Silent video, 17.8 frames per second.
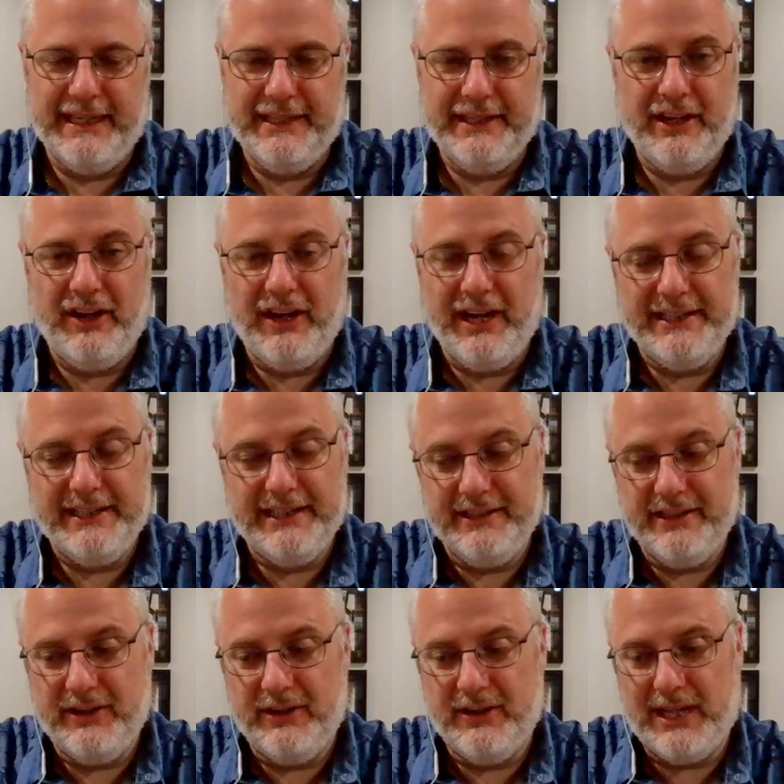no, I didn't
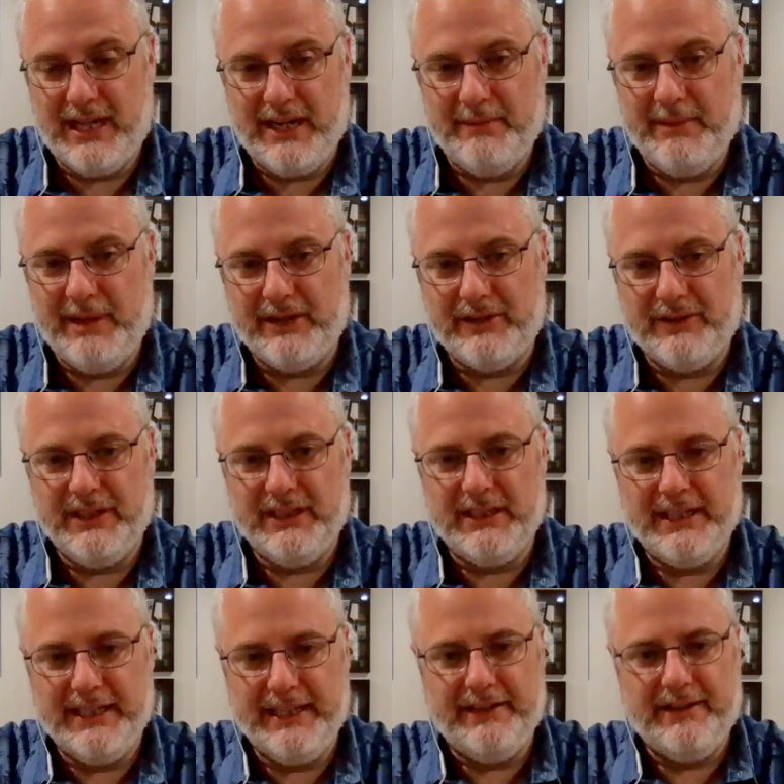know a lot about Green
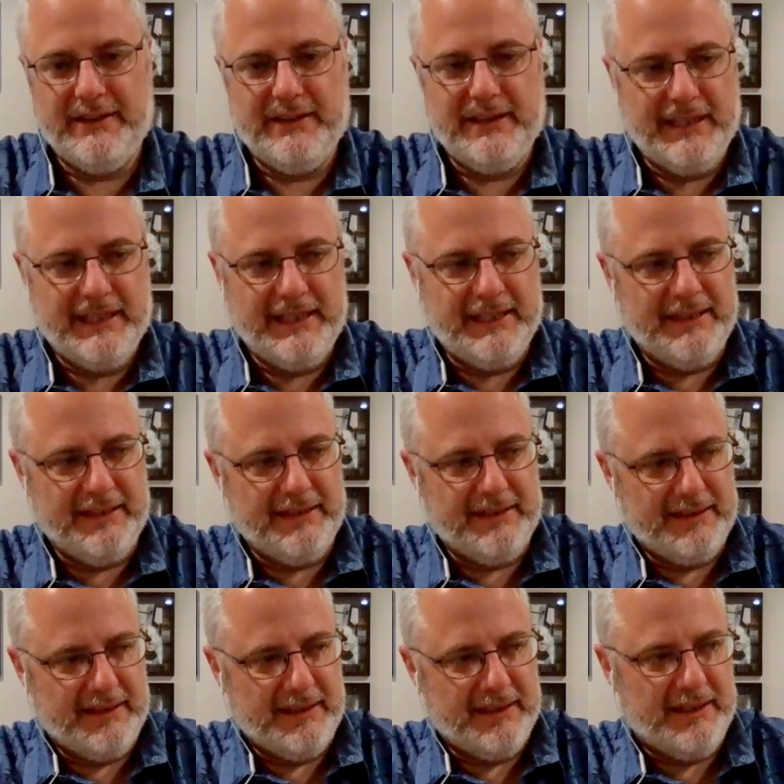Lantern, and
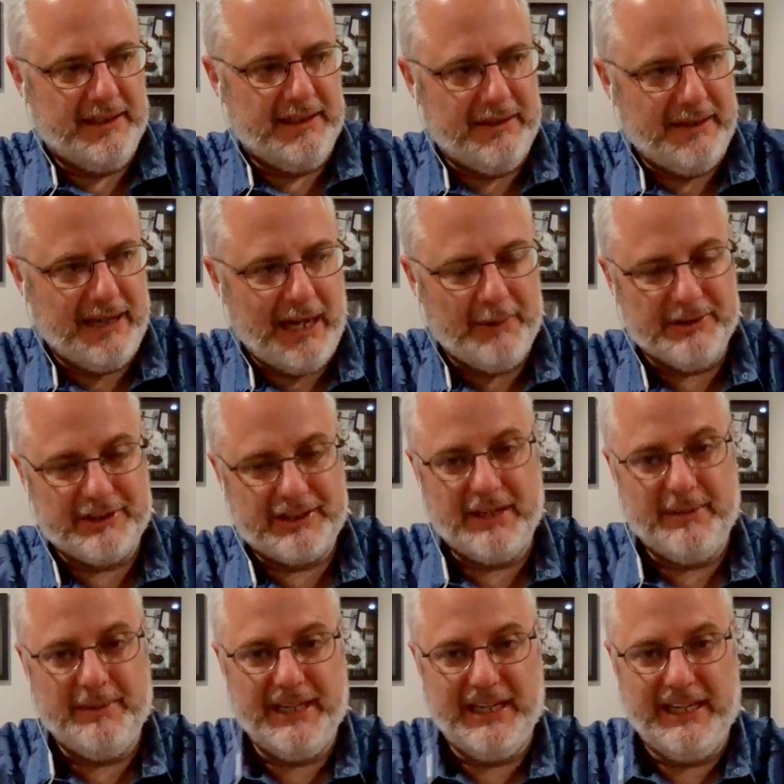I was
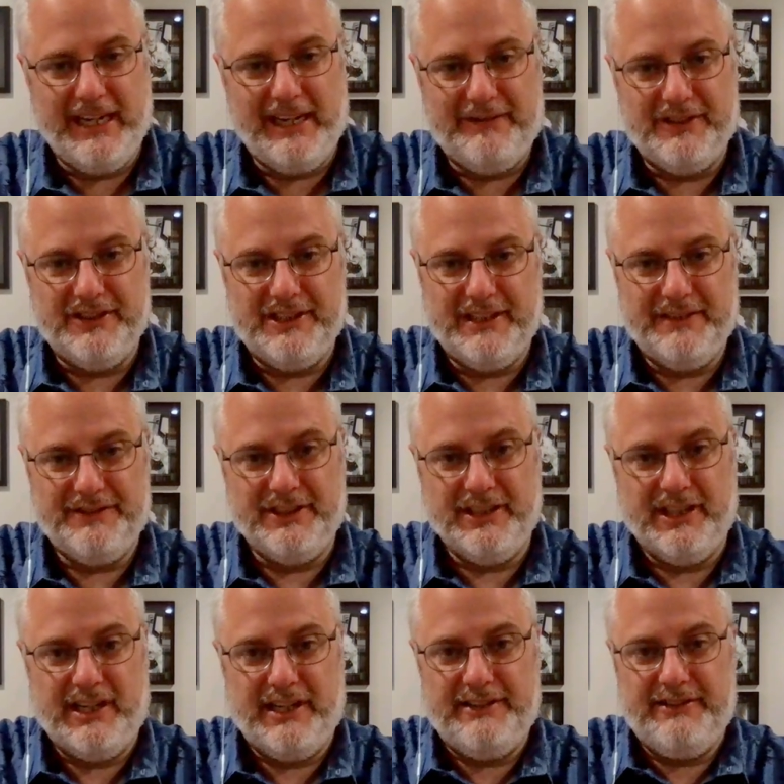coming in after Jeff
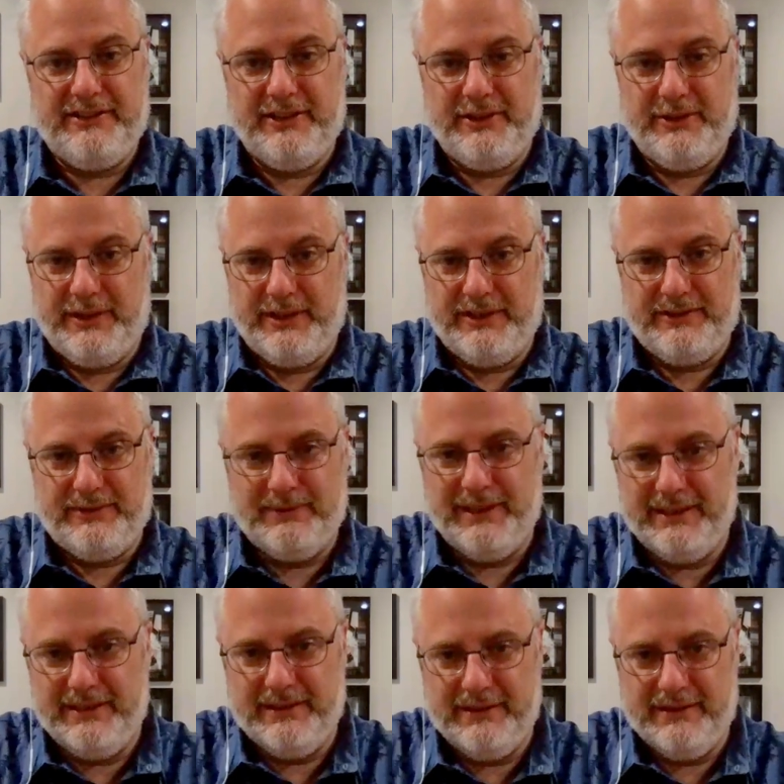Johns, who
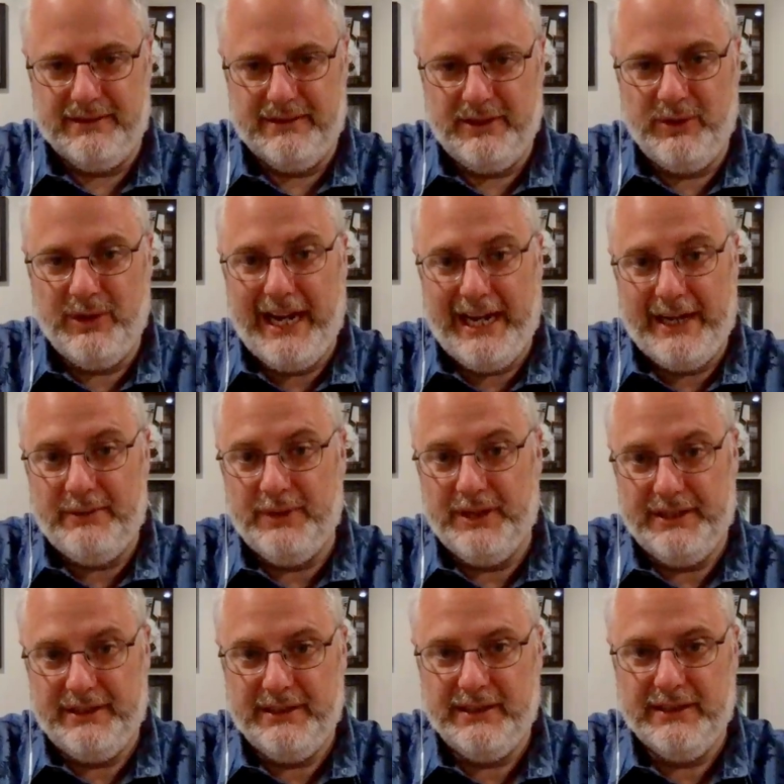had
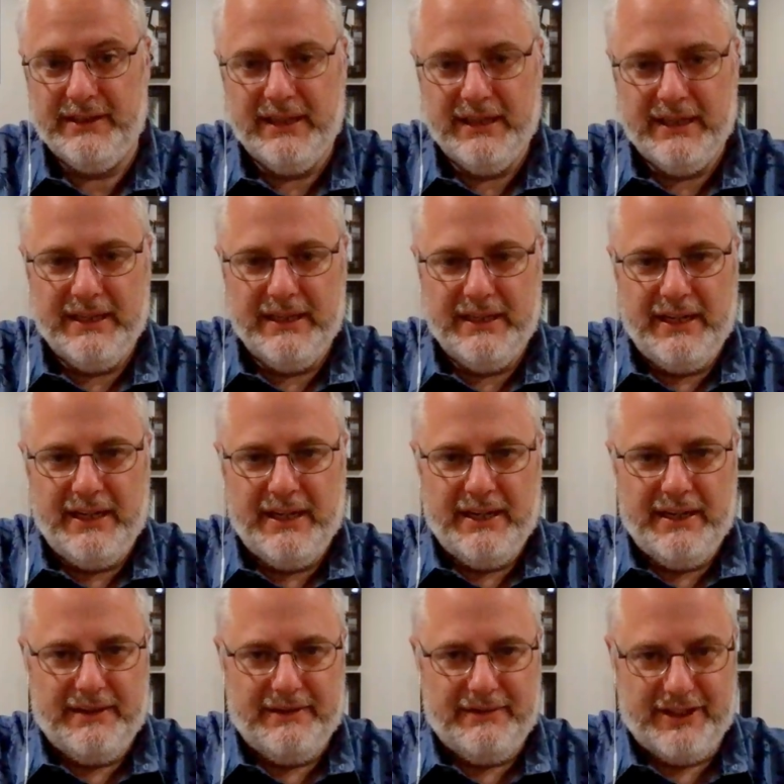written
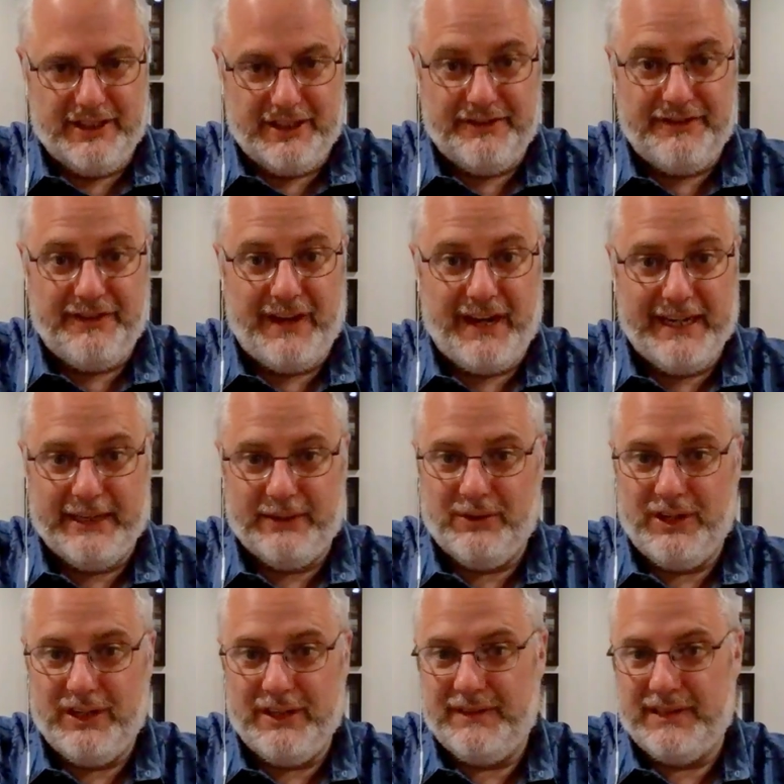the defining run of the